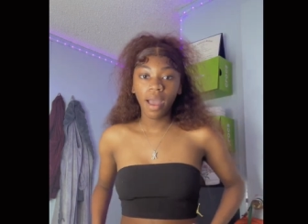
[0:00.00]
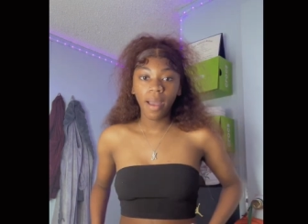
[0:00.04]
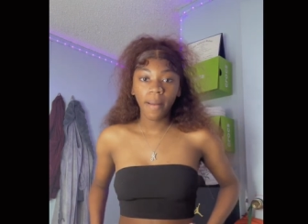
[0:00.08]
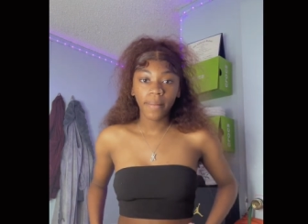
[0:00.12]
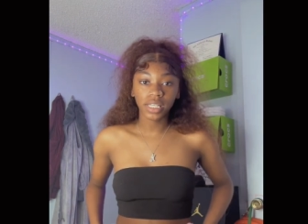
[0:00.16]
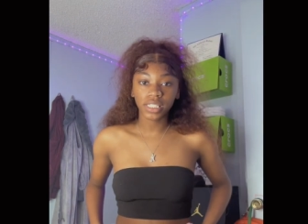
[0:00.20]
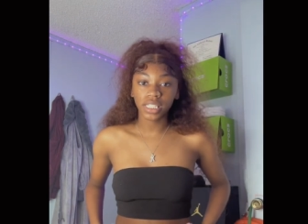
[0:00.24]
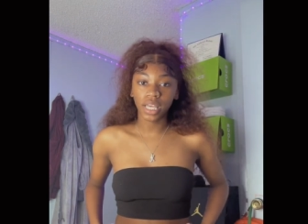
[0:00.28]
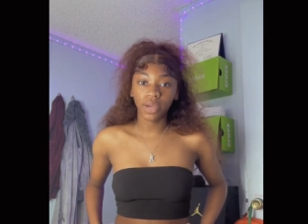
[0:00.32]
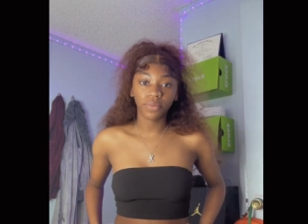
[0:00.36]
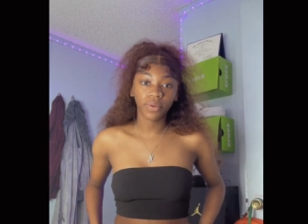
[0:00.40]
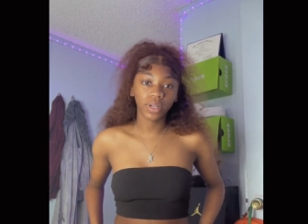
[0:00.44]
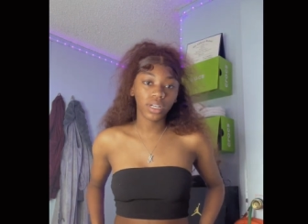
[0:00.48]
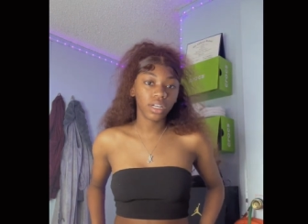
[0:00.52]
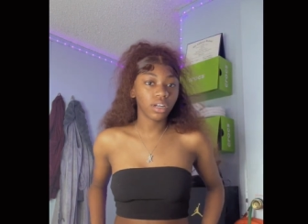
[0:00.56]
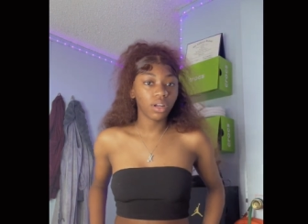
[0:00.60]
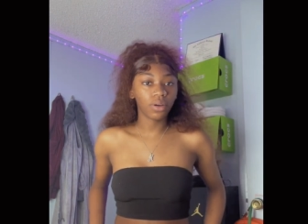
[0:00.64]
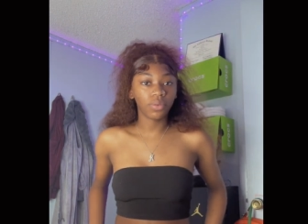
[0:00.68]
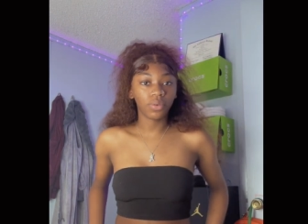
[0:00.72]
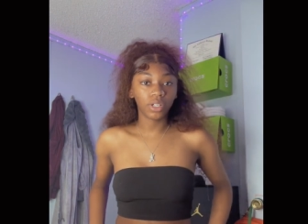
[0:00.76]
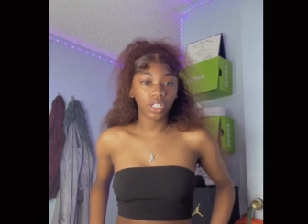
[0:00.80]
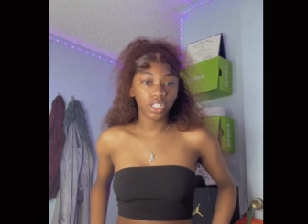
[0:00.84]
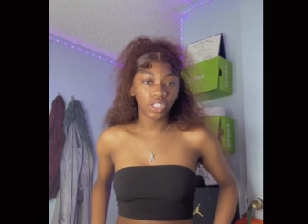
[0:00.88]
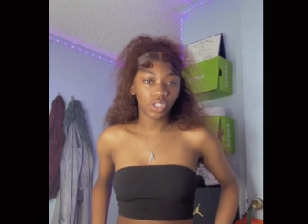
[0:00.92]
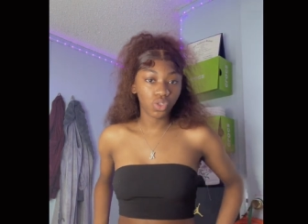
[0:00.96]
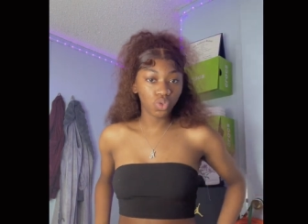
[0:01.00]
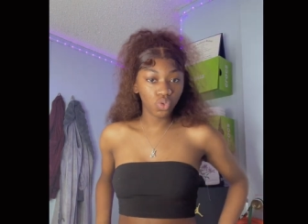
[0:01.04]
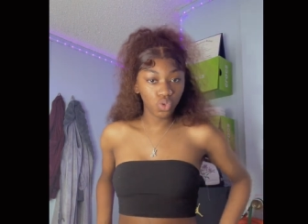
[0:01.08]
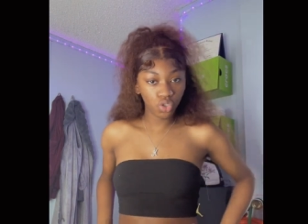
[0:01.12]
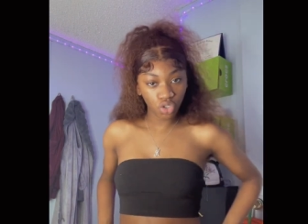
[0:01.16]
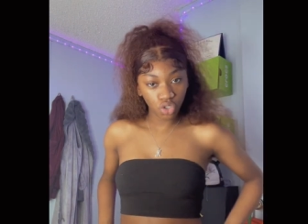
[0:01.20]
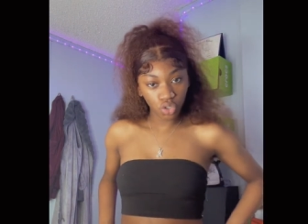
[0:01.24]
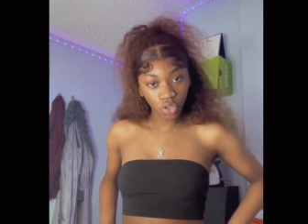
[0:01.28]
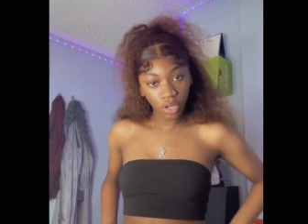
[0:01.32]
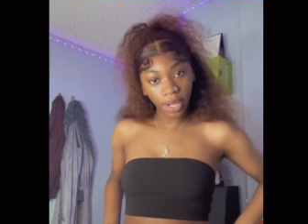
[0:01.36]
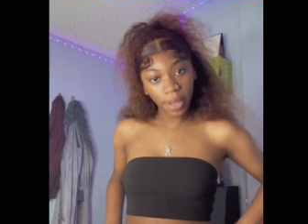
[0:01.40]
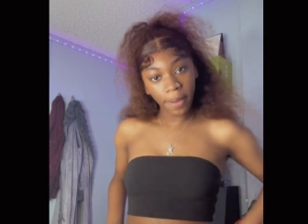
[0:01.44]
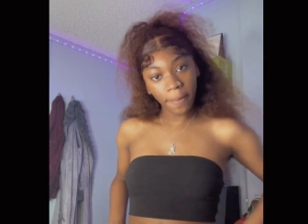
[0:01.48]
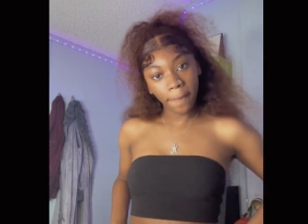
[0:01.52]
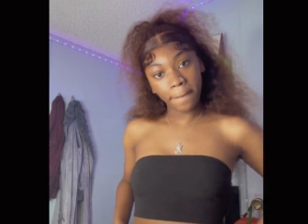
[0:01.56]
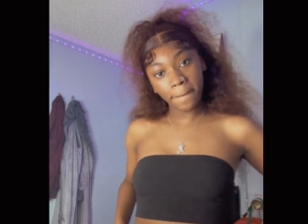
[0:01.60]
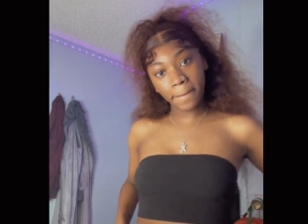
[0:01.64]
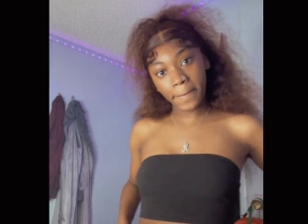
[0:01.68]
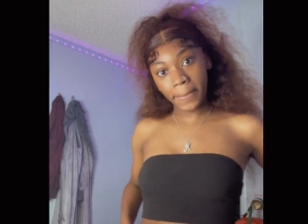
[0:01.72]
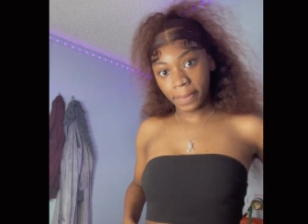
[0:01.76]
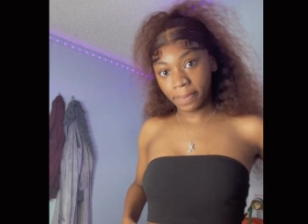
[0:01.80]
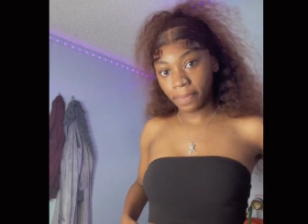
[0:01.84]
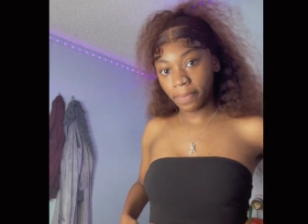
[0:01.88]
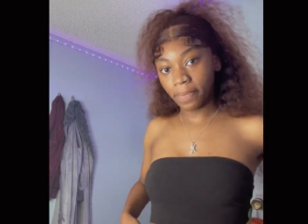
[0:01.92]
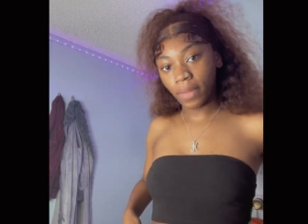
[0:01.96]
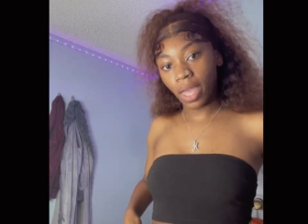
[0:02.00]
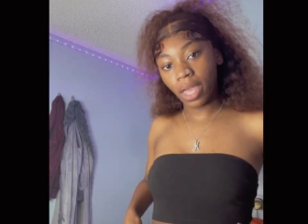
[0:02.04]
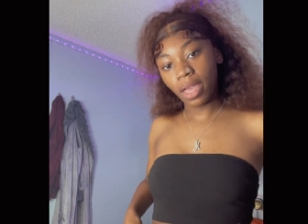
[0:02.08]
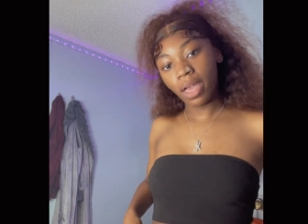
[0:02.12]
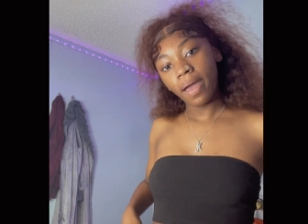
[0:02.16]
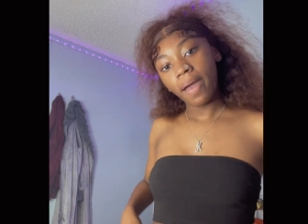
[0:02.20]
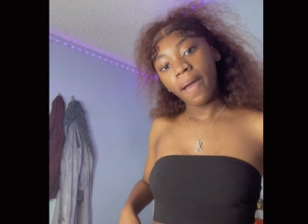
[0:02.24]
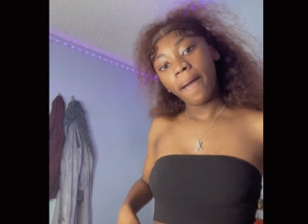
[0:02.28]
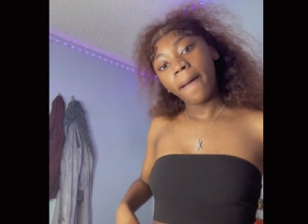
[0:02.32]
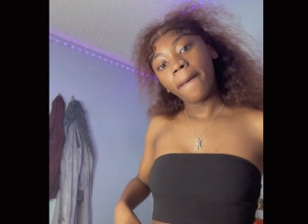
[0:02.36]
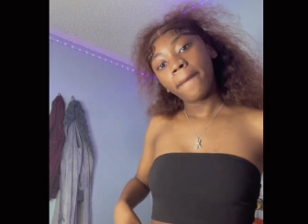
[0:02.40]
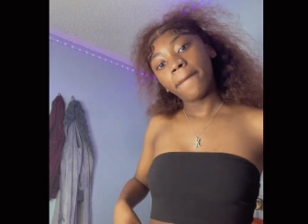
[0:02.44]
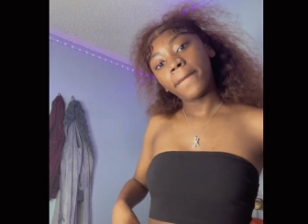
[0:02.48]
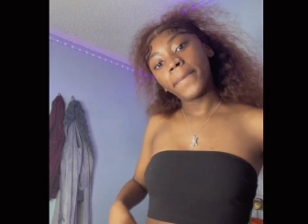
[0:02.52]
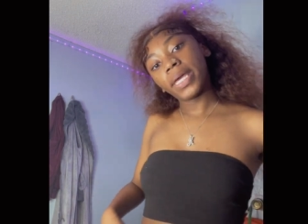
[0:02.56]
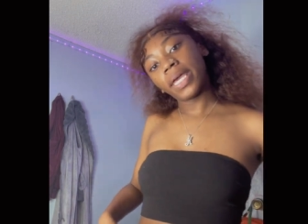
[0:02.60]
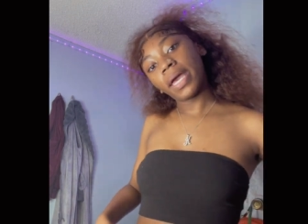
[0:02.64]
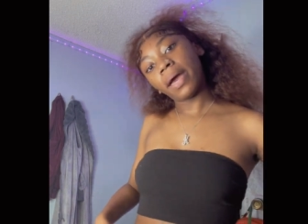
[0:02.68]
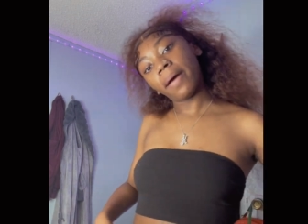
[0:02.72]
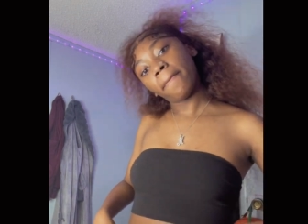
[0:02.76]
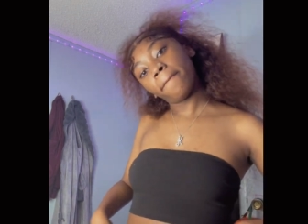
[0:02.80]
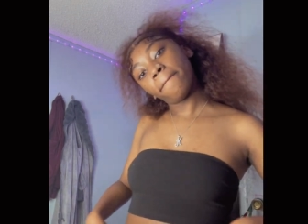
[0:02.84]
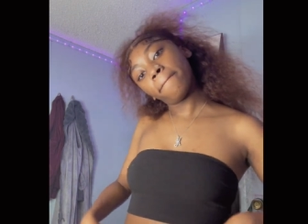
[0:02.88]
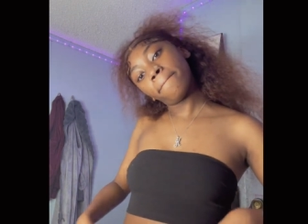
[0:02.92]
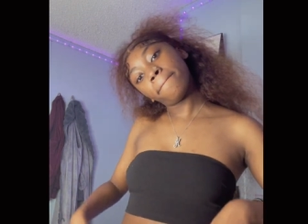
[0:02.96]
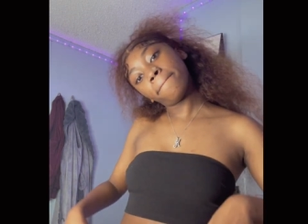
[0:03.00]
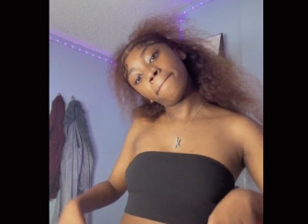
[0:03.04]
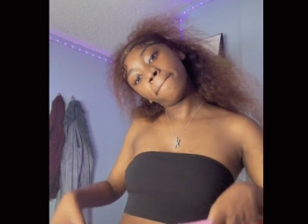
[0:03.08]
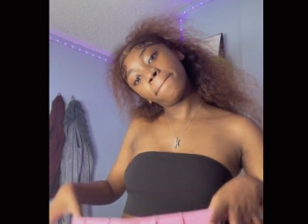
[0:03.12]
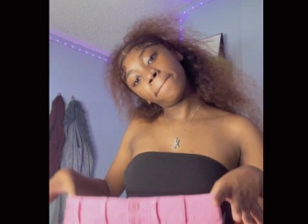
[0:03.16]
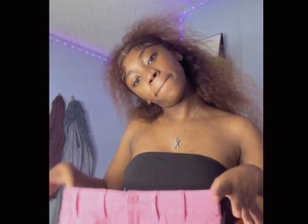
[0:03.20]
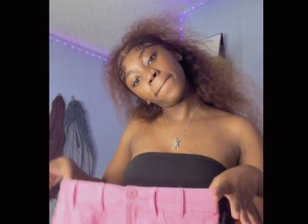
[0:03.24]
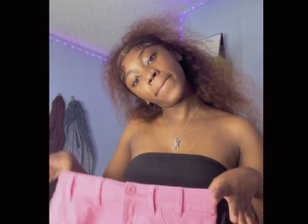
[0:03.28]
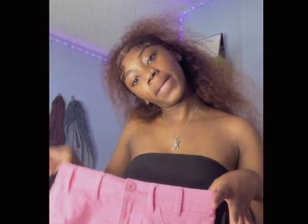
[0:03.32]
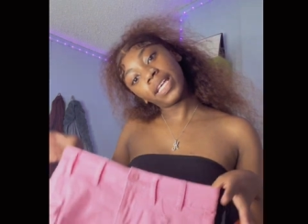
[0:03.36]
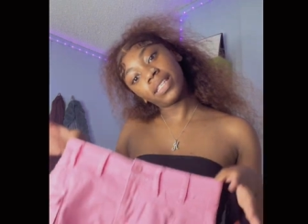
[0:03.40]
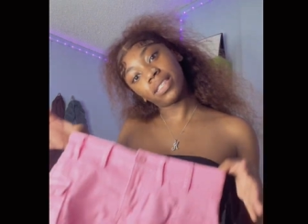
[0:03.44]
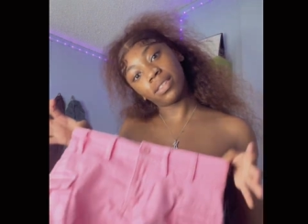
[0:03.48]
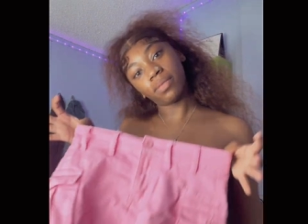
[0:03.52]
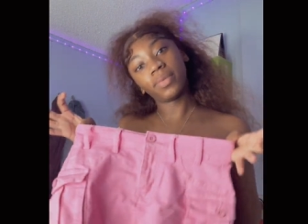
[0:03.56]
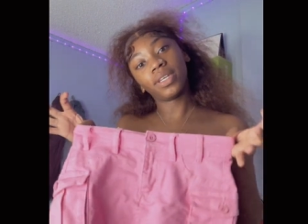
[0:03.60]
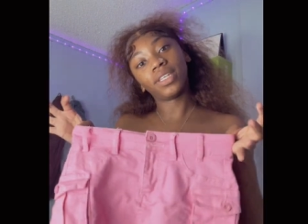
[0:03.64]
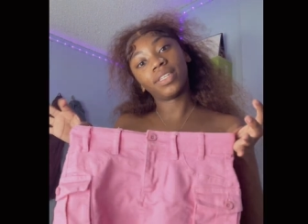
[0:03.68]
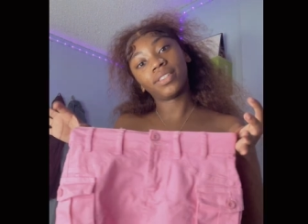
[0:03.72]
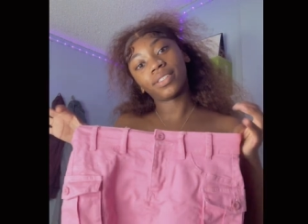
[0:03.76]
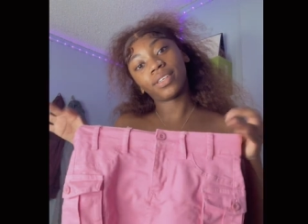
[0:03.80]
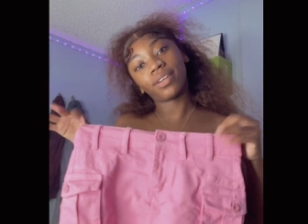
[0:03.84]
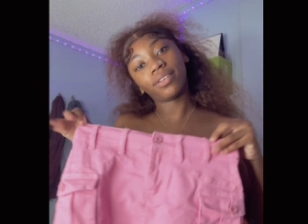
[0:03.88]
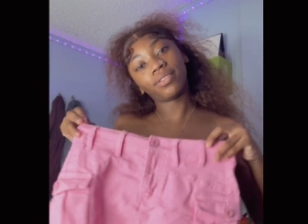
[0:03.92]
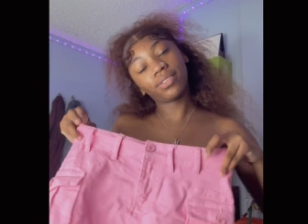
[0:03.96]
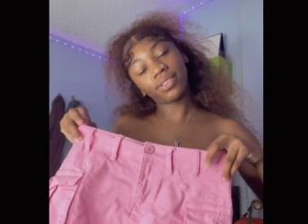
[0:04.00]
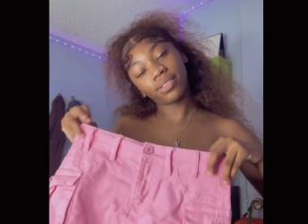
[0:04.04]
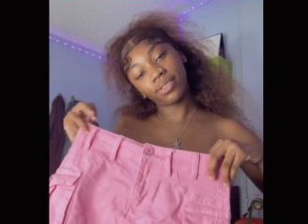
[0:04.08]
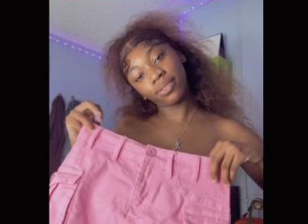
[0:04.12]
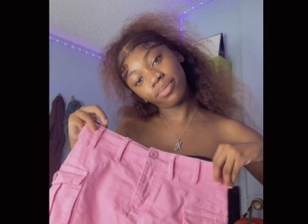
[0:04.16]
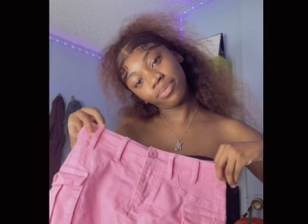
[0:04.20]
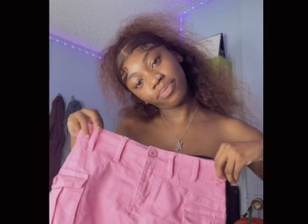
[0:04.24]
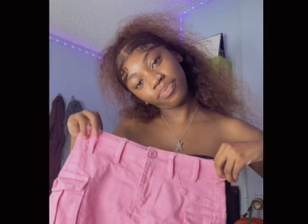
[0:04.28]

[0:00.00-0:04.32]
because i really don't want it too short but yeah it's a mini skirt so